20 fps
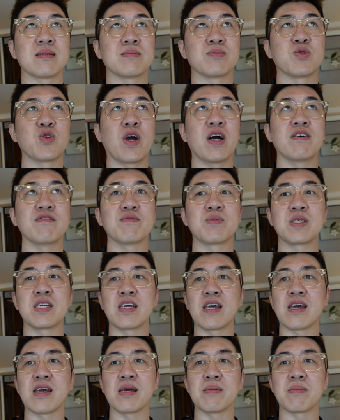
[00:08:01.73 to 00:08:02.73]
12
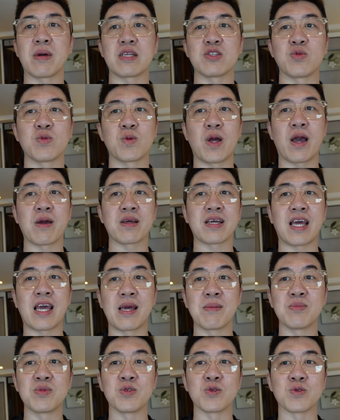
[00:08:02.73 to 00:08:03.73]
PM I
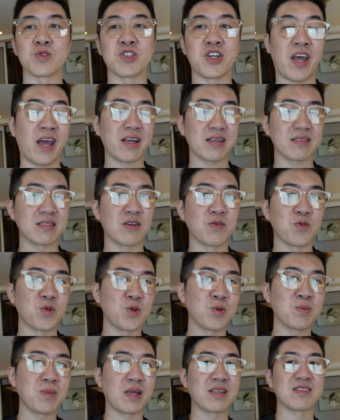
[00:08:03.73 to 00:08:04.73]
came to check the
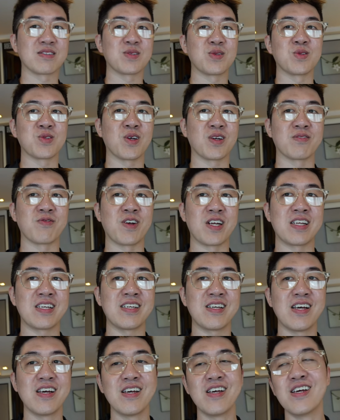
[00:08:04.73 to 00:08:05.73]
room and it's still not
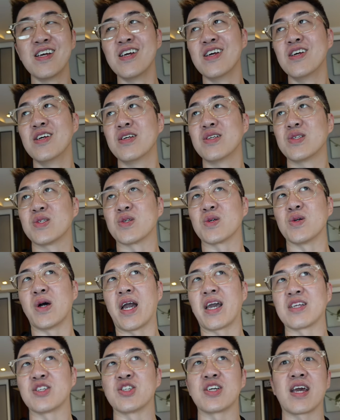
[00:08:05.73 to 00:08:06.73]
ready. So I
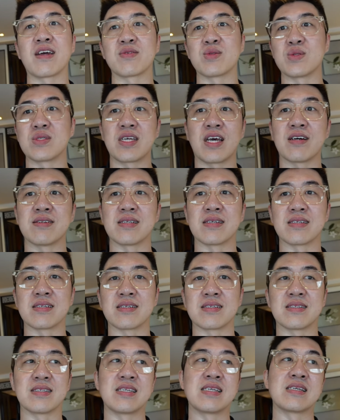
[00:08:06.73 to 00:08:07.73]
actually had to tell
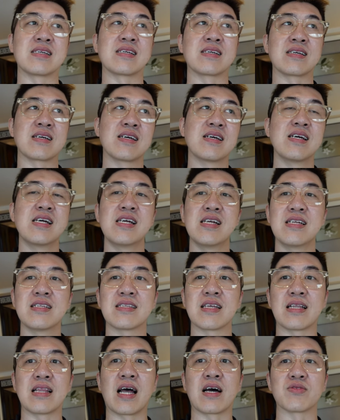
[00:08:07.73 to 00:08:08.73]

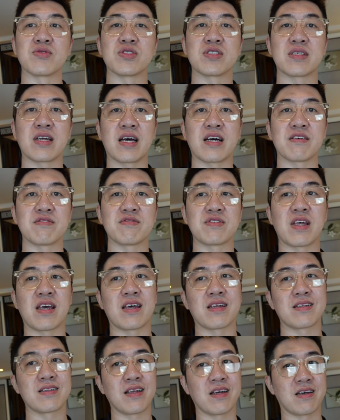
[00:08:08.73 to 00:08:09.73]
the lounge staff that
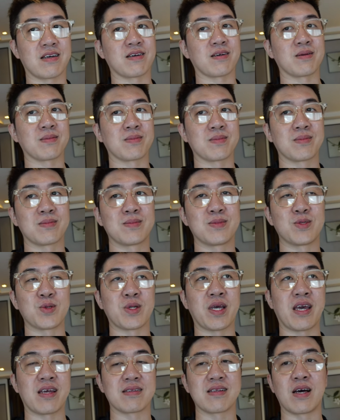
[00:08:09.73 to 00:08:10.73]
to
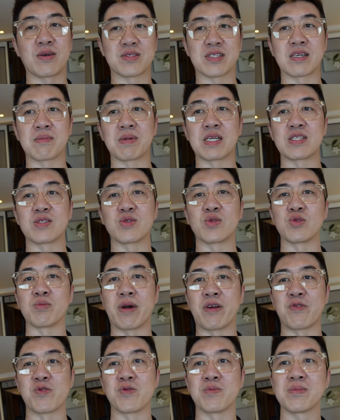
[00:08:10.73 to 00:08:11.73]
get housekeeping to do
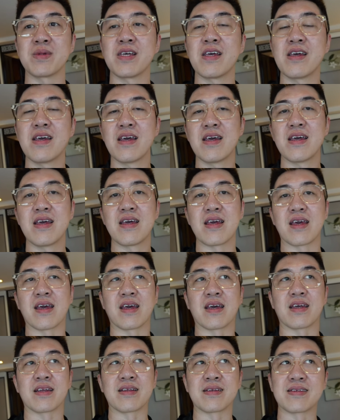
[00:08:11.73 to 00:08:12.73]
my room.
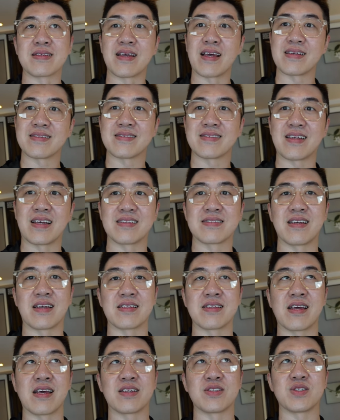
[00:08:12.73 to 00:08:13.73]
And yes, I sat
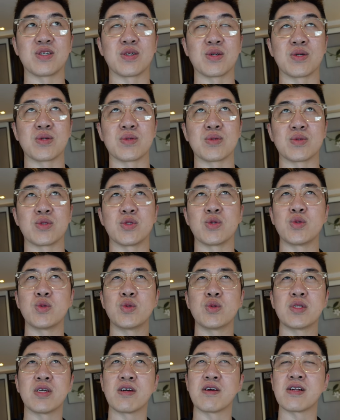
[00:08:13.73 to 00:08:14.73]
there till
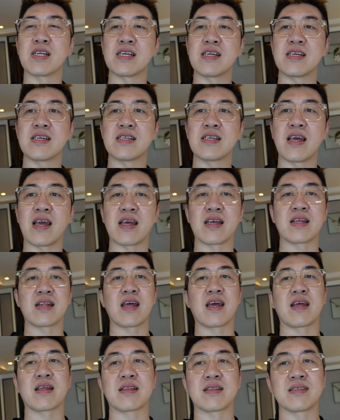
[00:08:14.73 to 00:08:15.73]
2:30 and
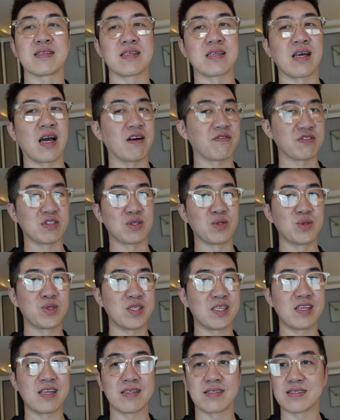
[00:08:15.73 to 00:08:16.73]
had the afternoon
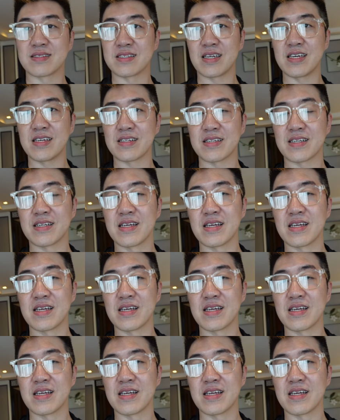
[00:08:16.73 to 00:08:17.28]
tea instead.